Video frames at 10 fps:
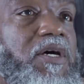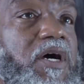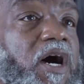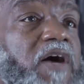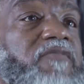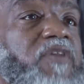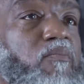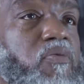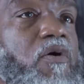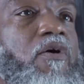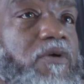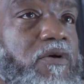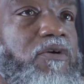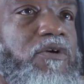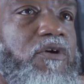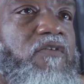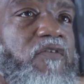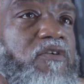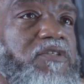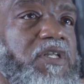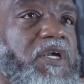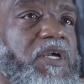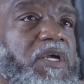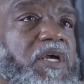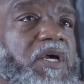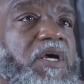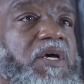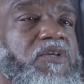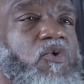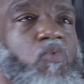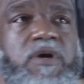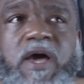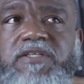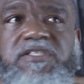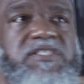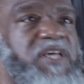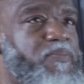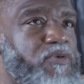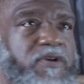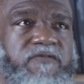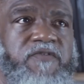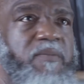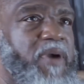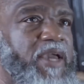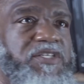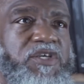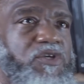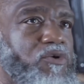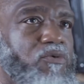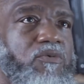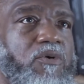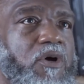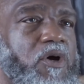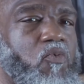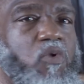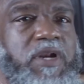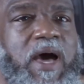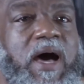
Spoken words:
of the broader university. So we're not separate from ACU. We're not